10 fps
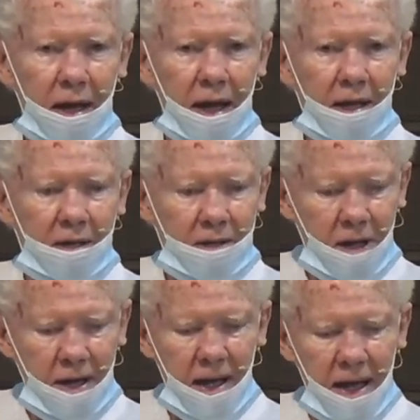And
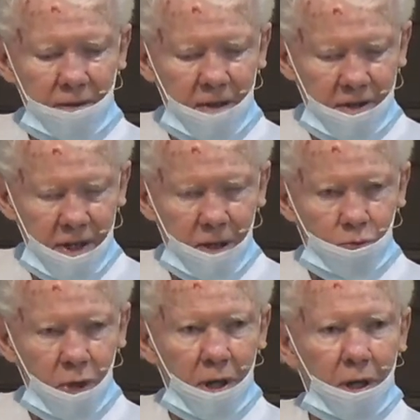God,
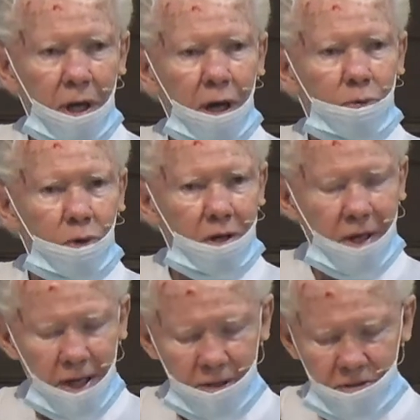everything will
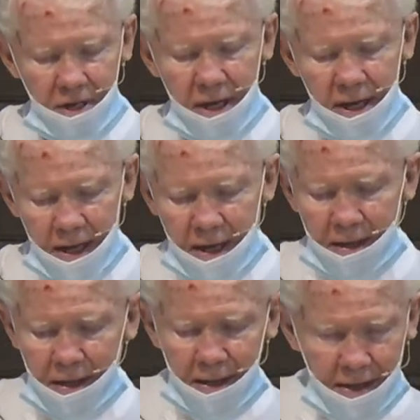work out
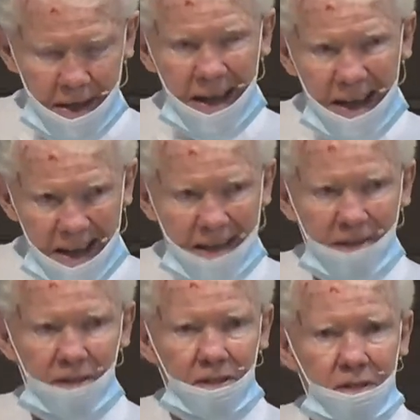in the
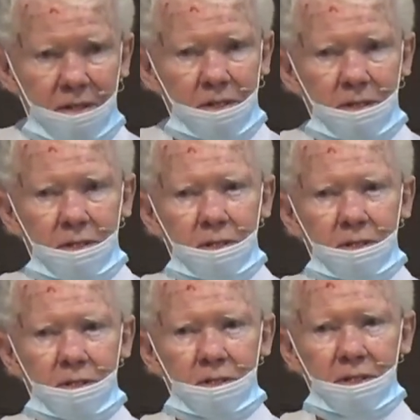end.
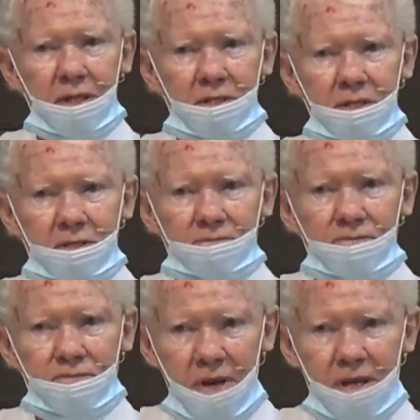That is
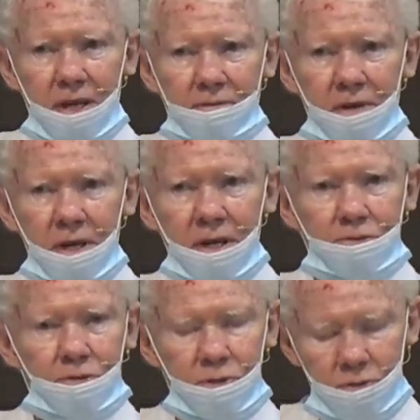very, very
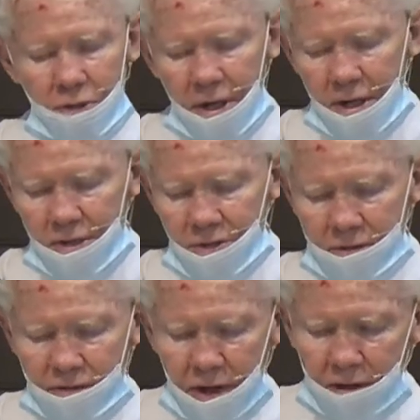true.
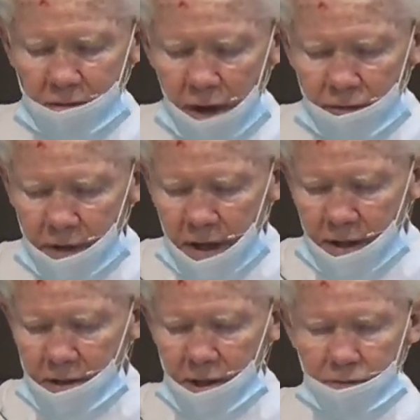You've often
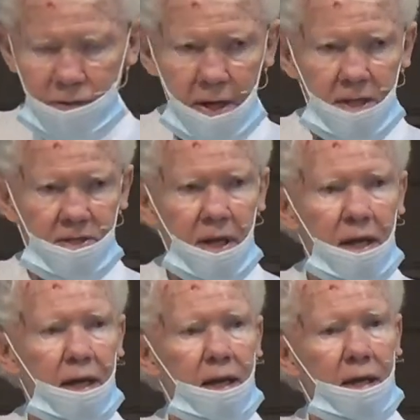heard of the phrase,
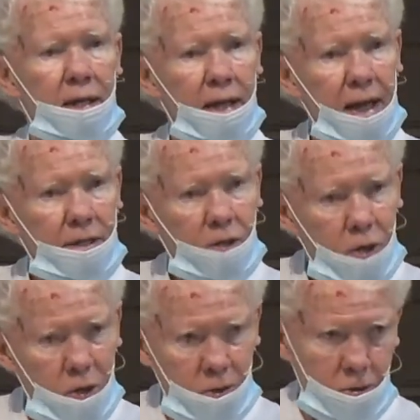let
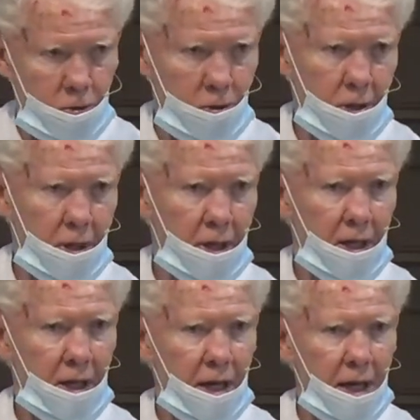go
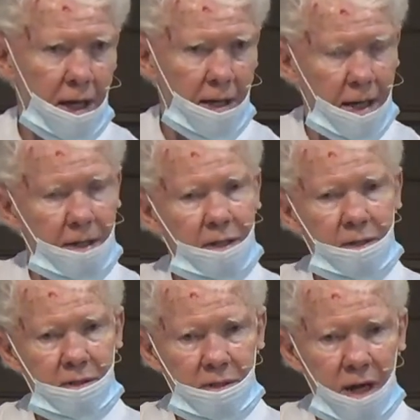and
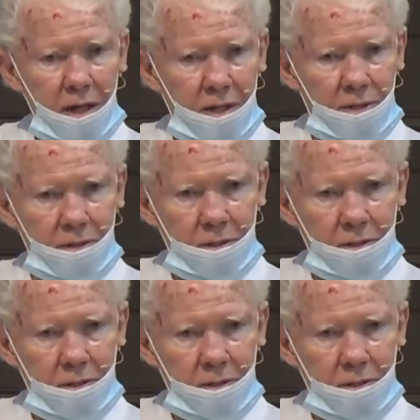let God.